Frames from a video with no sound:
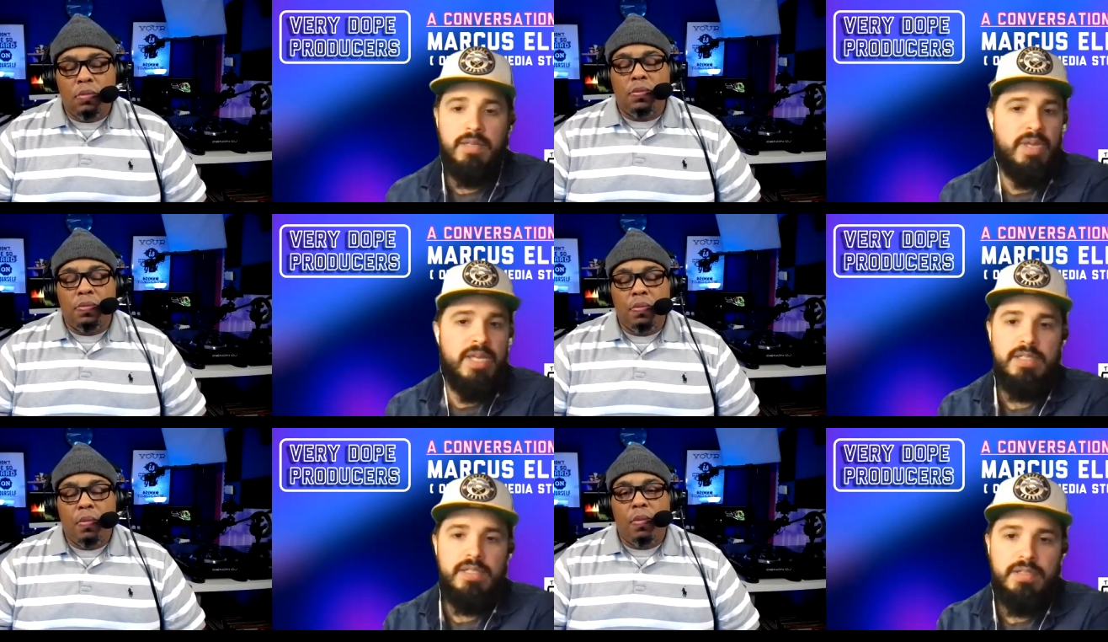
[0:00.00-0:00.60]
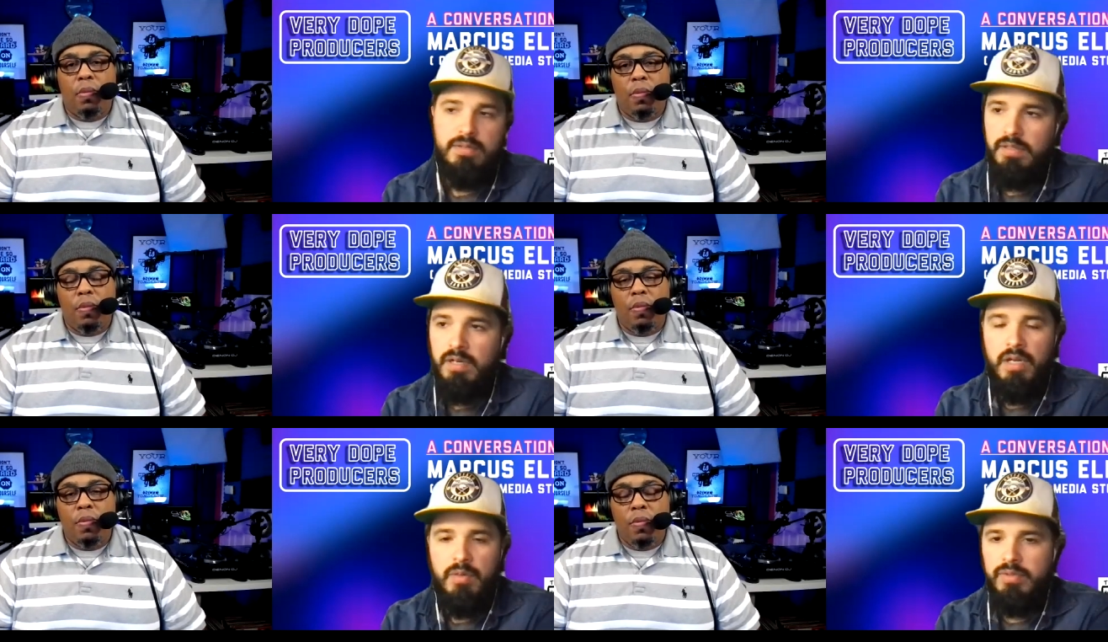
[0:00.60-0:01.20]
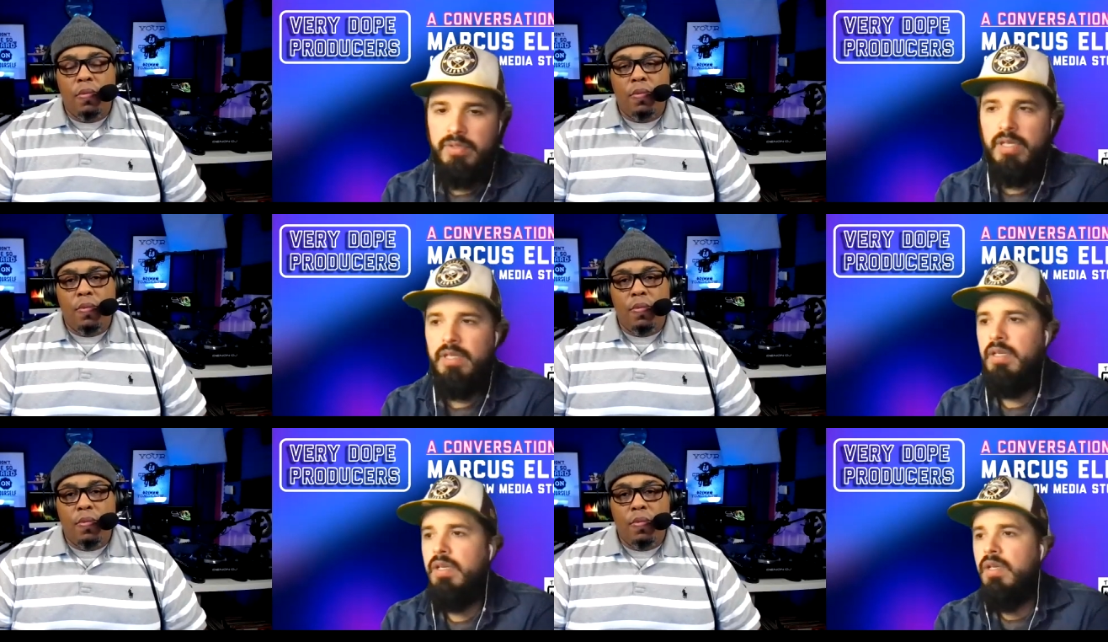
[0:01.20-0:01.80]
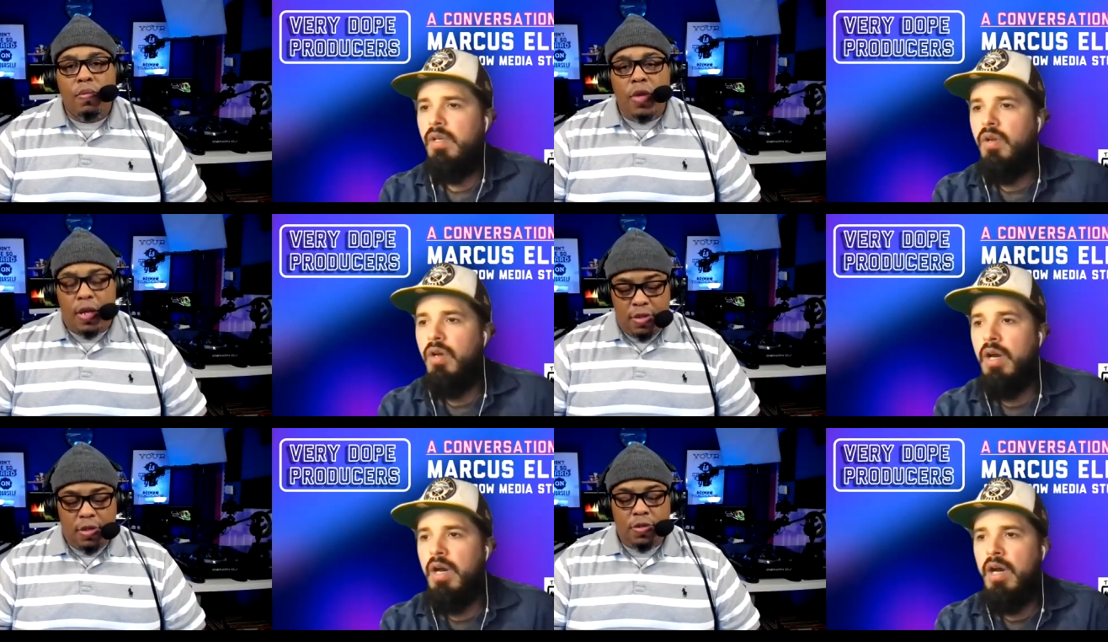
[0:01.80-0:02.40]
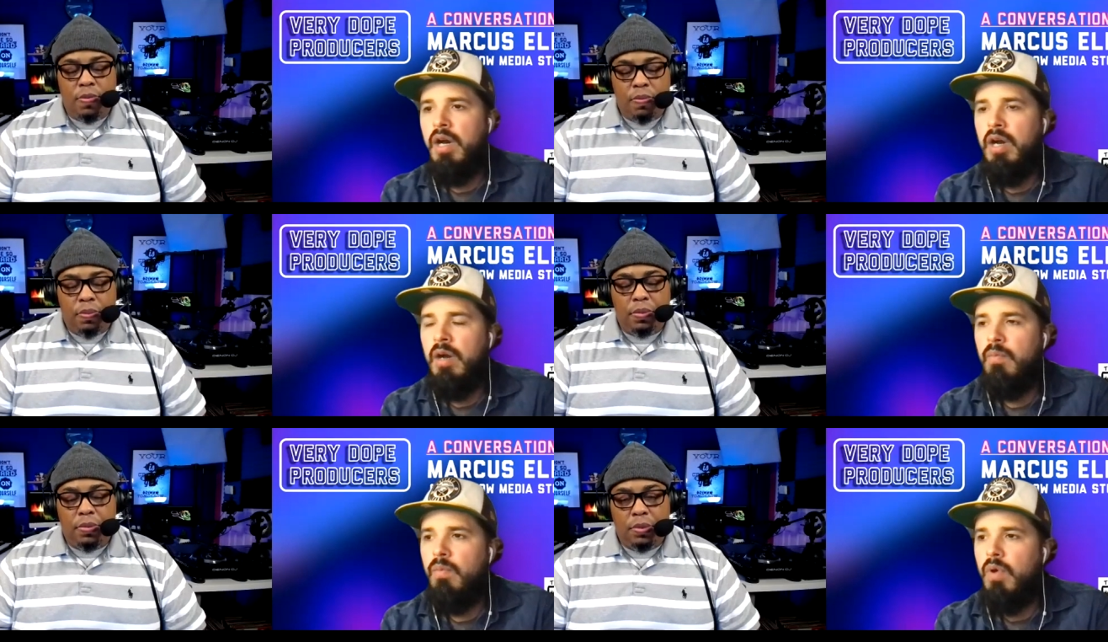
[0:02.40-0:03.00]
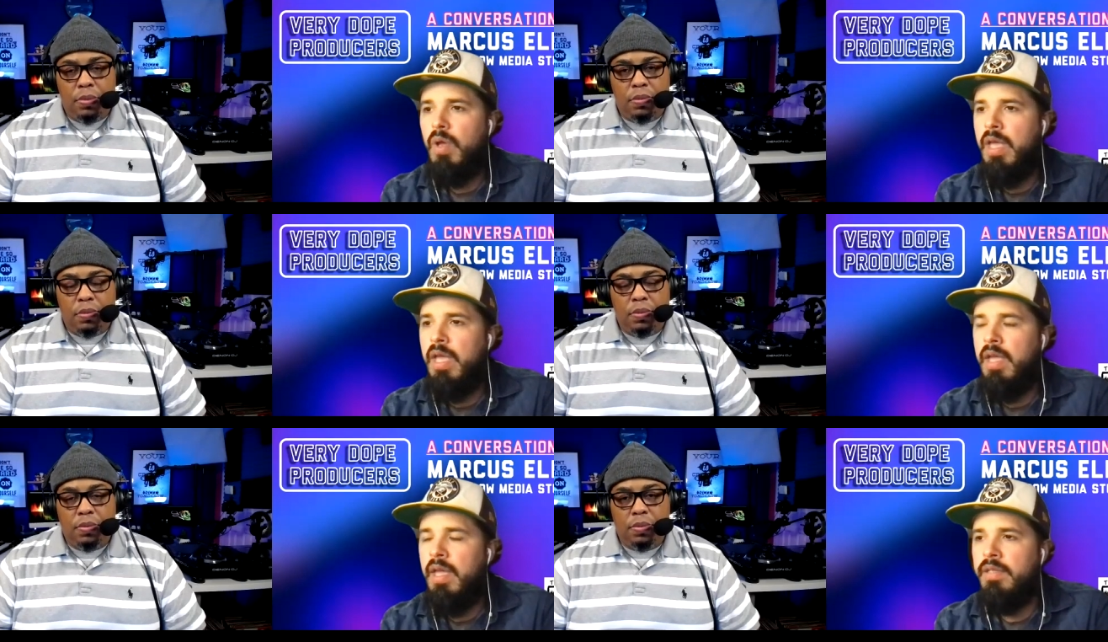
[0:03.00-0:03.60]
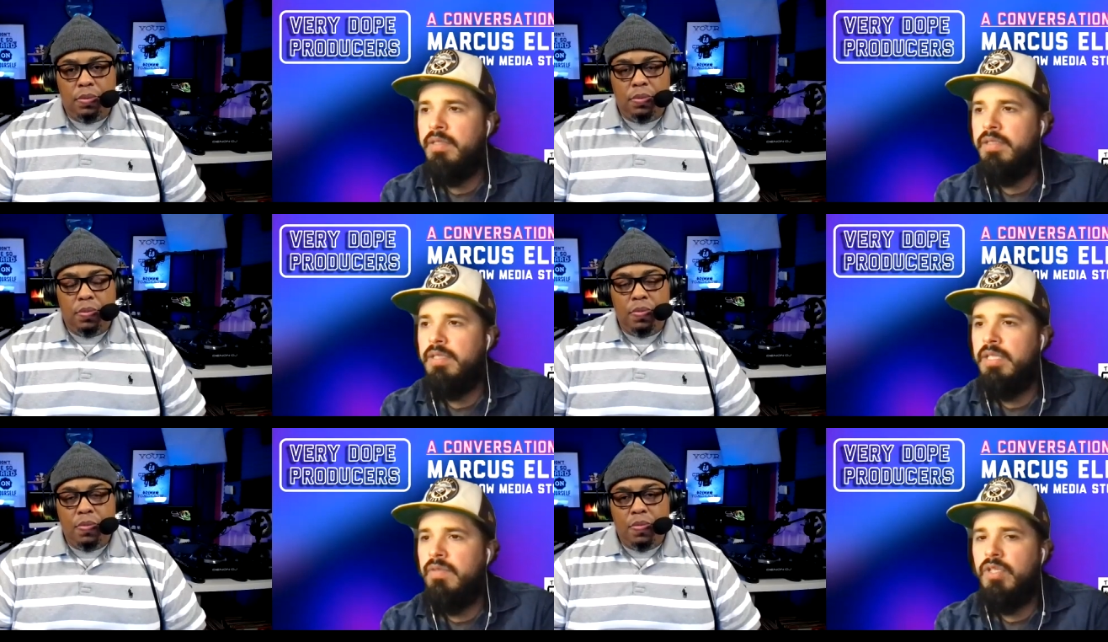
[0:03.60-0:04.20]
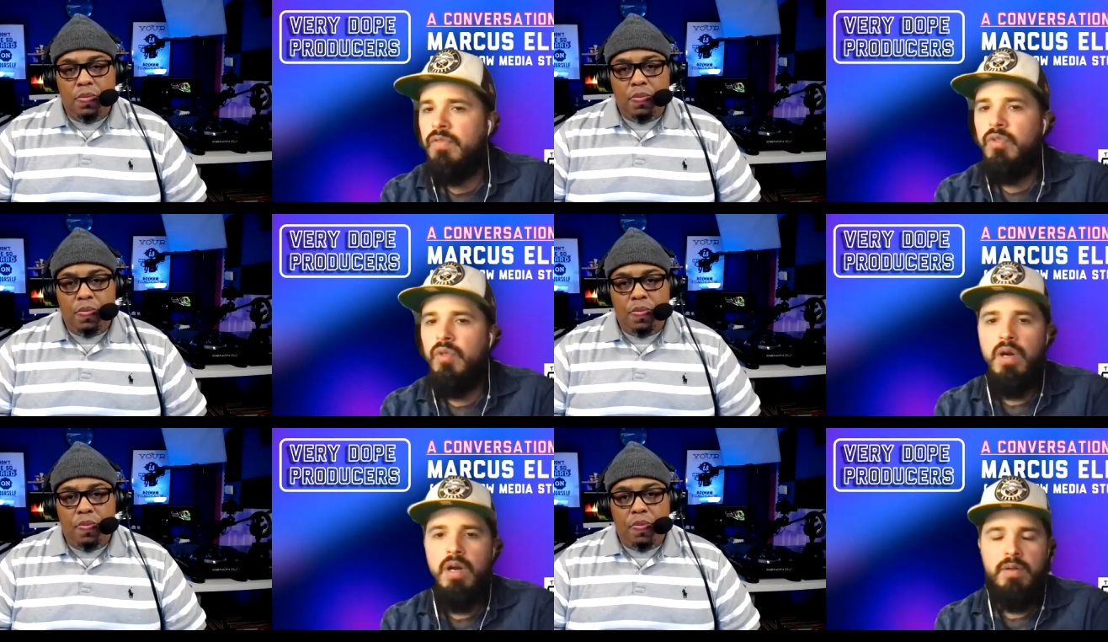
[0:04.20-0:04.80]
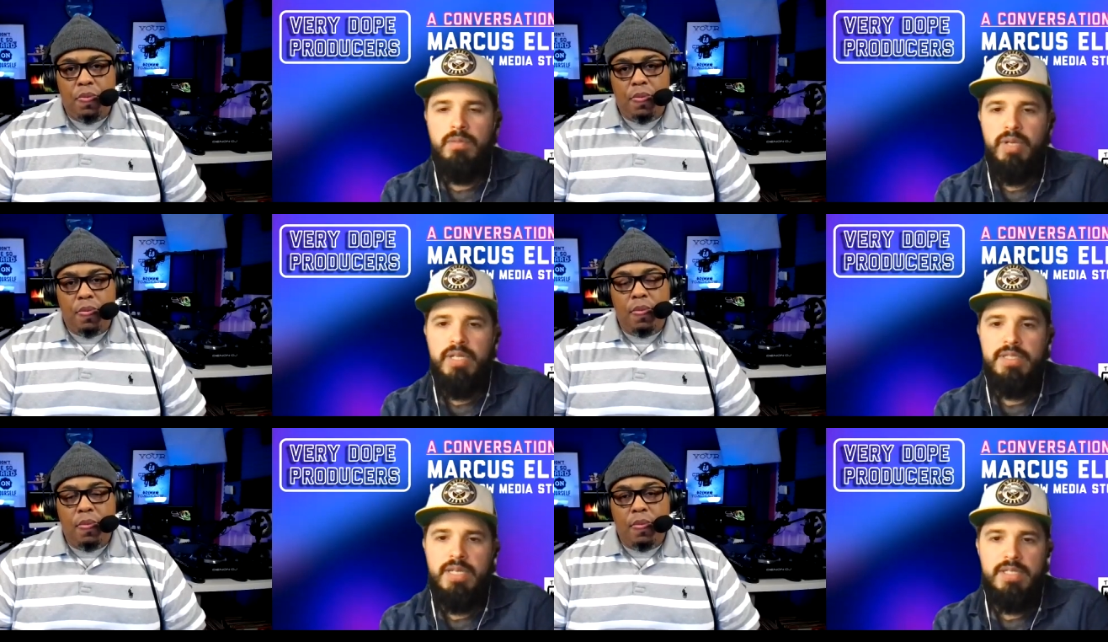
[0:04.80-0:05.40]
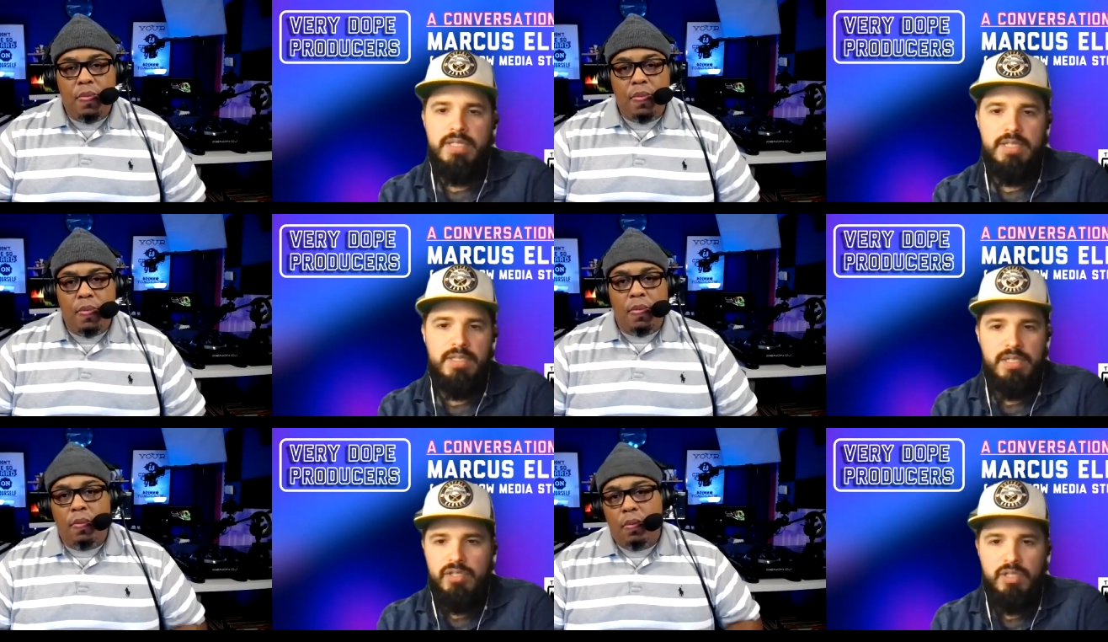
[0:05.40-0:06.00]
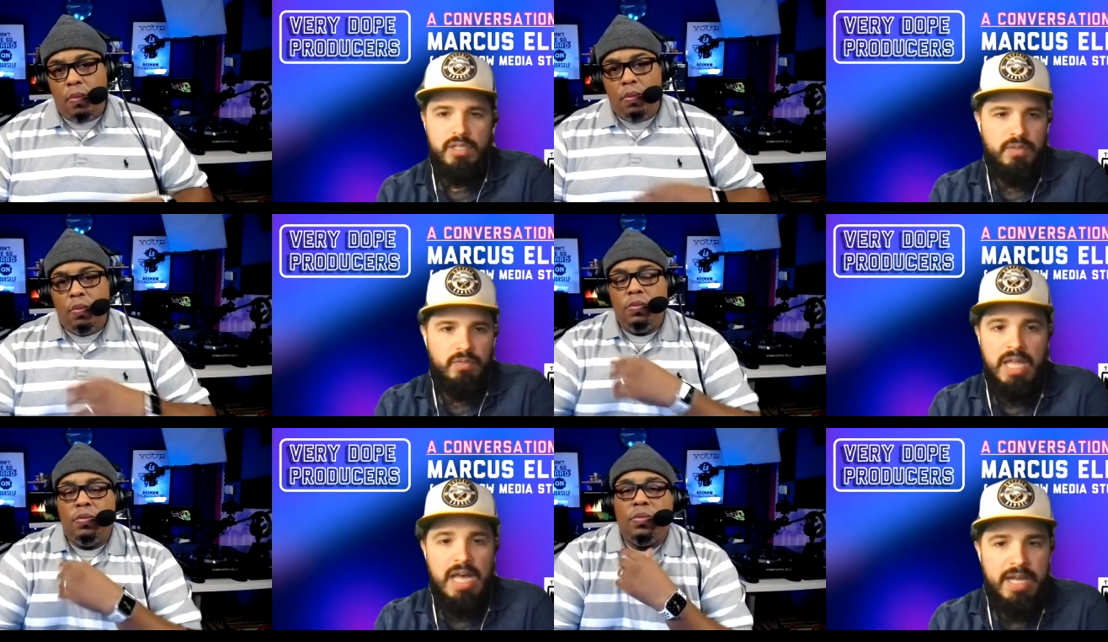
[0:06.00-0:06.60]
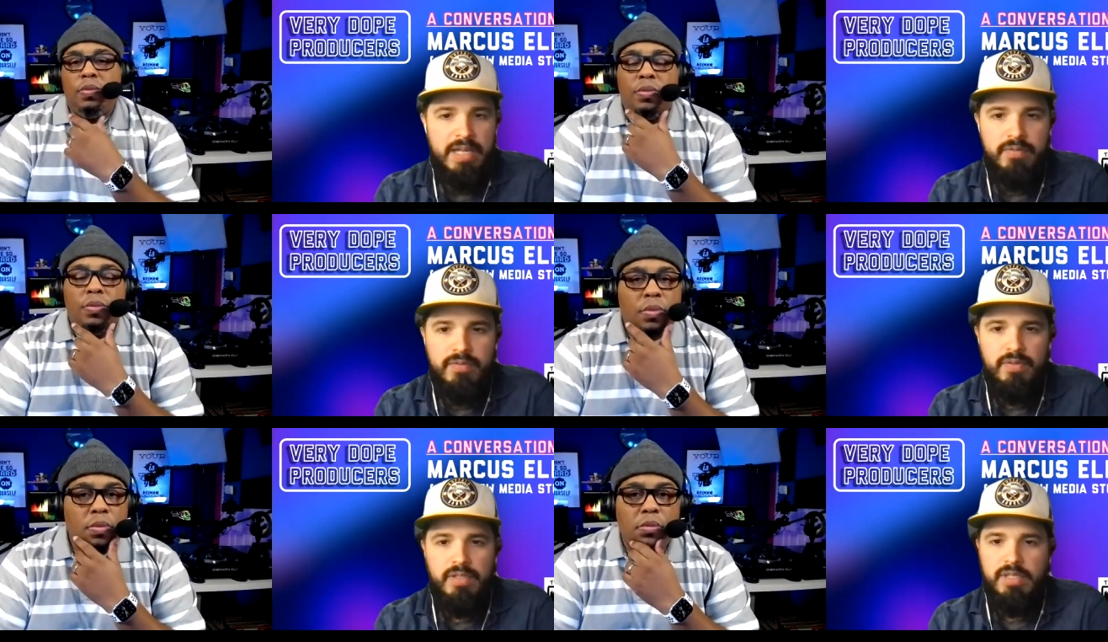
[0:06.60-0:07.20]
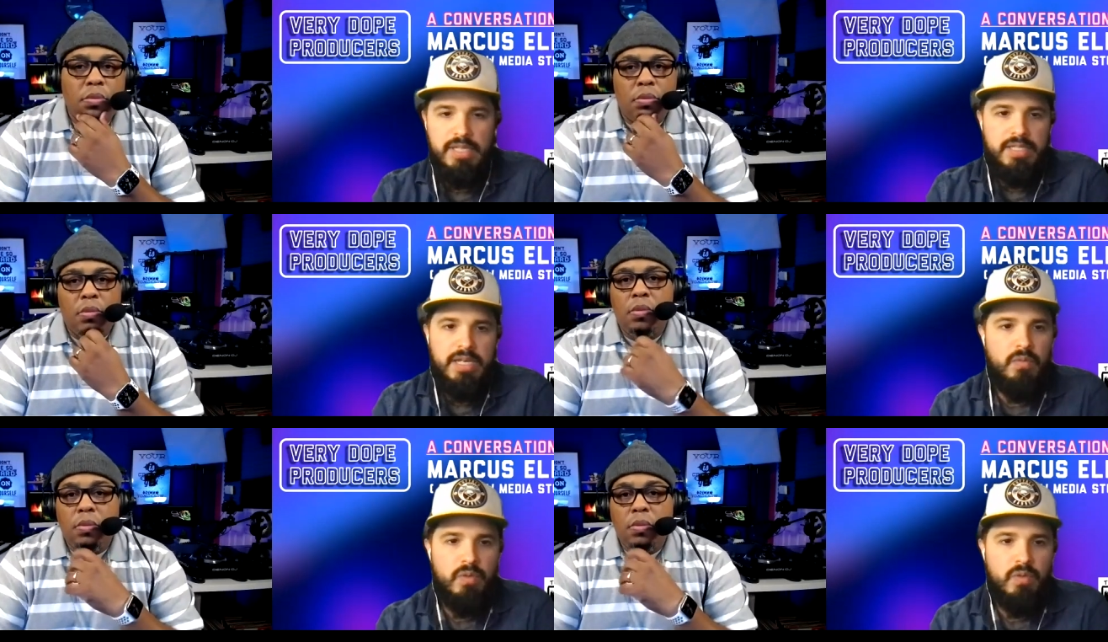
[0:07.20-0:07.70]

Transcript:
Speaker 1: amazing. 100%. Yes, it is. Um, and even if you are beta testing it essentially live, because that's kind of